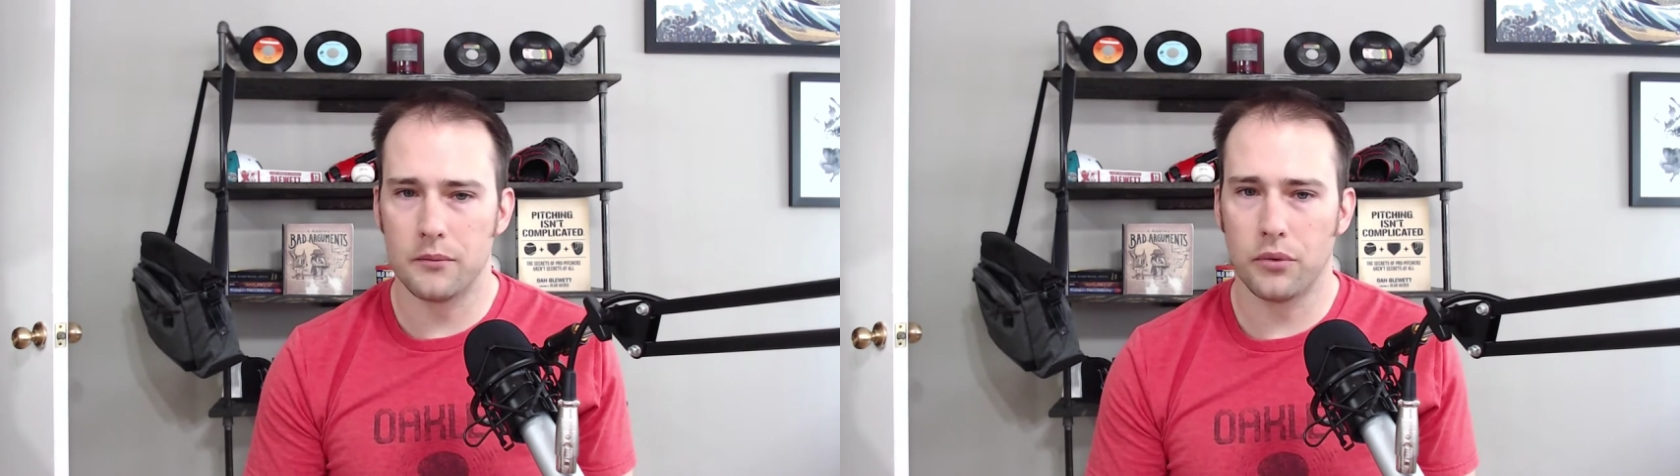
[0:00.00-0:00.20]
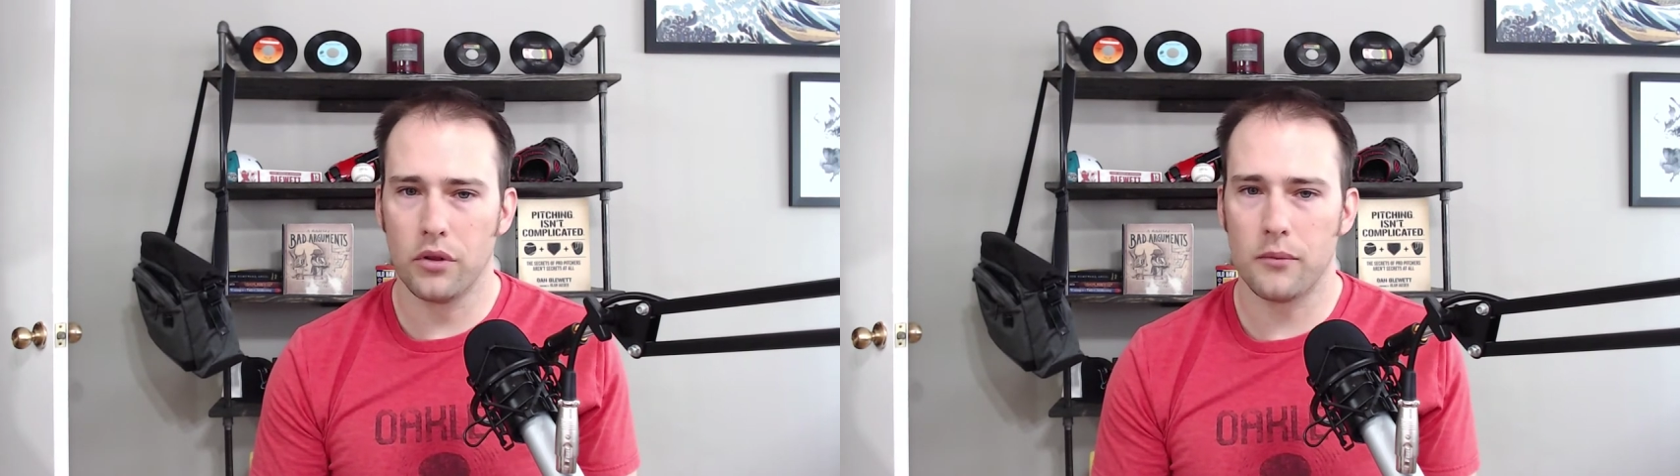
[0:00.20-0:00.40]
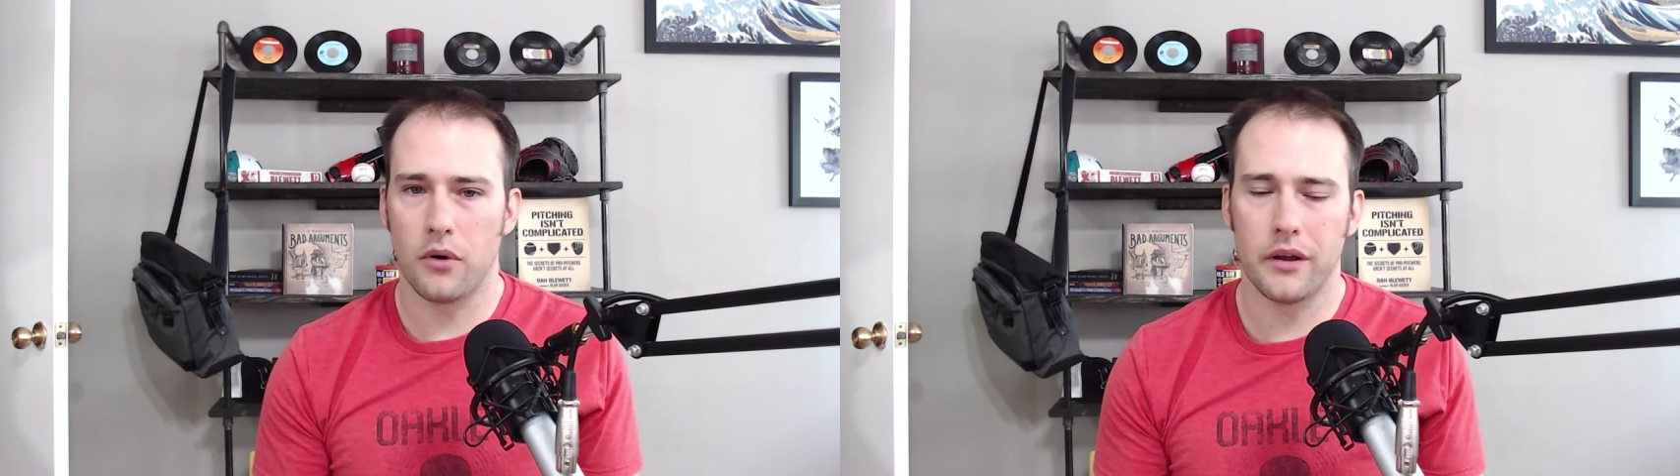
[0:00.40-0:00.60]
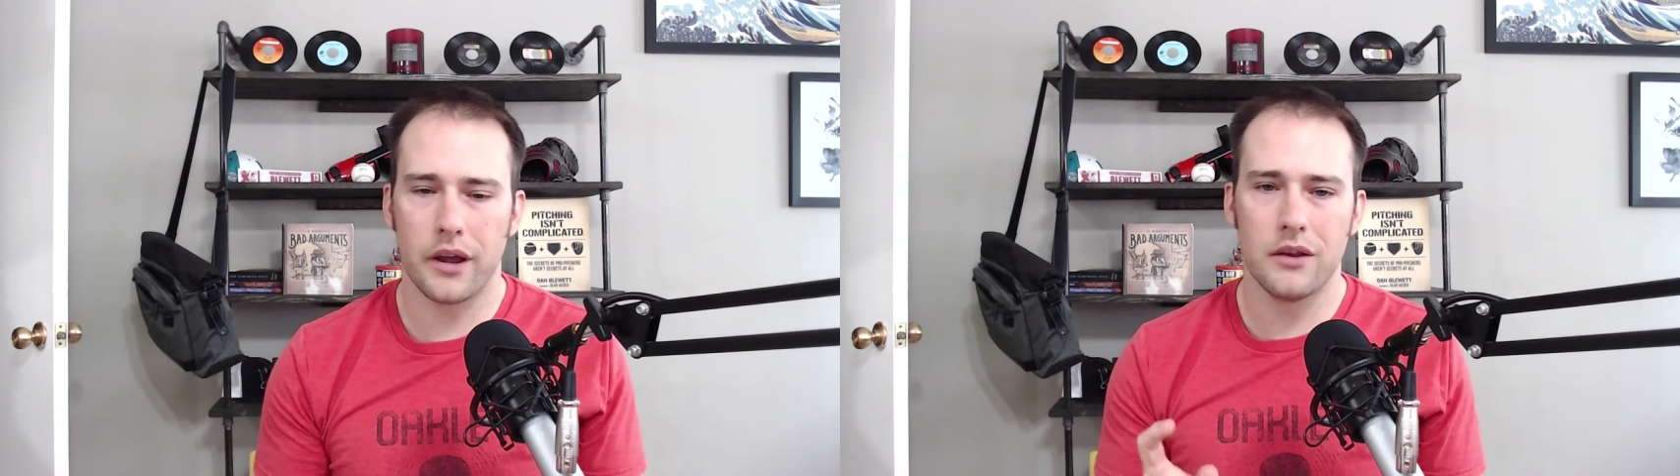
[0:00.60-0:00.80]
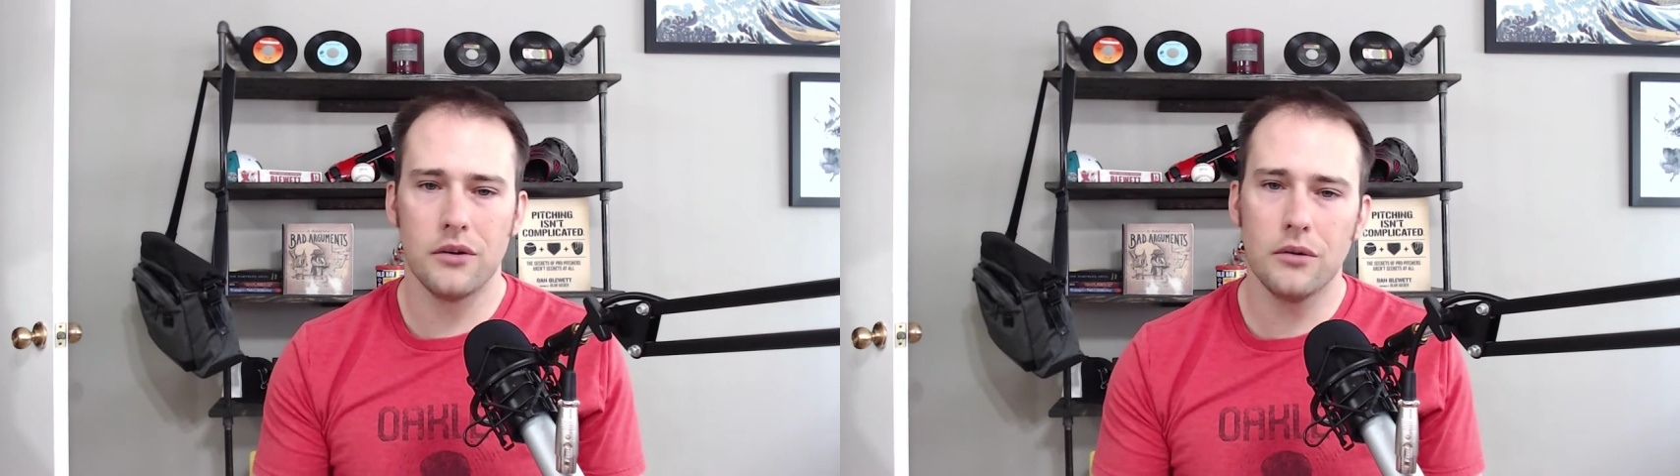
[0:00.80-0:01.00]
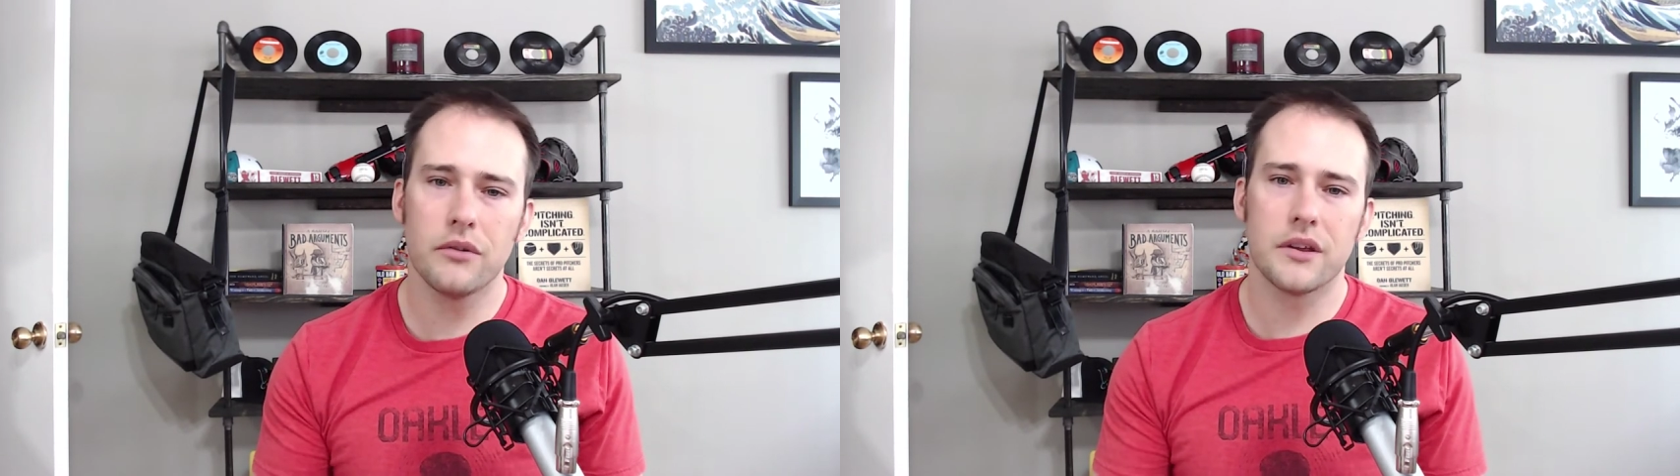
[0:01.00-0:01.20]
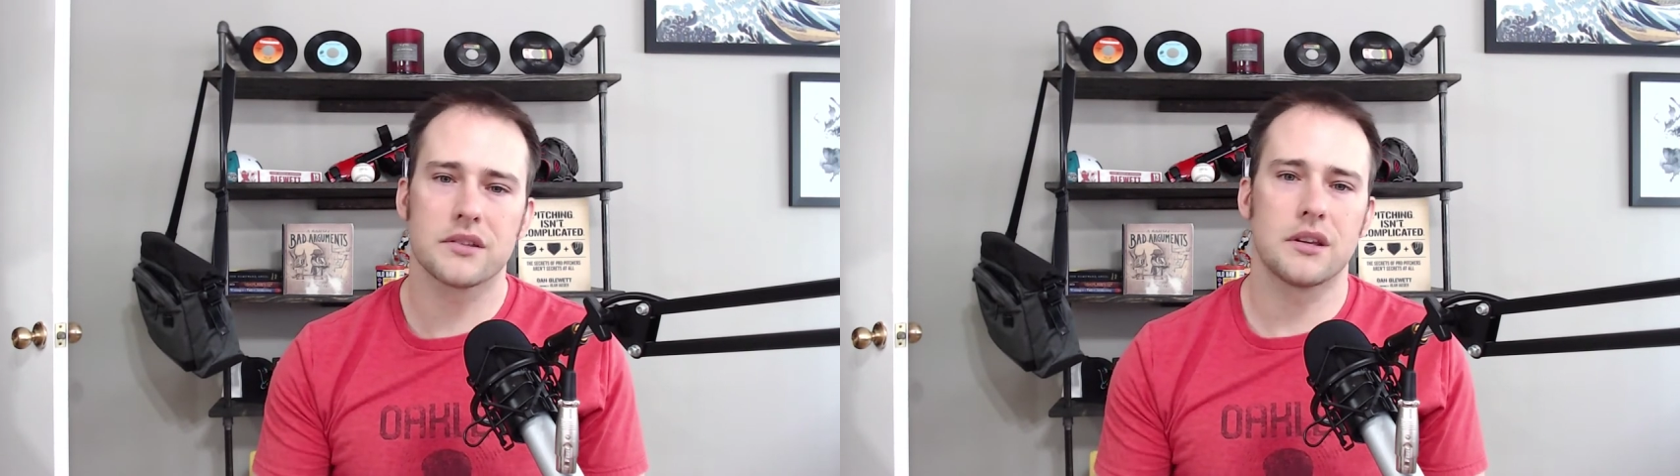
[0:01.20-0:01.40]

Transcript: pull the ball. And I knew this.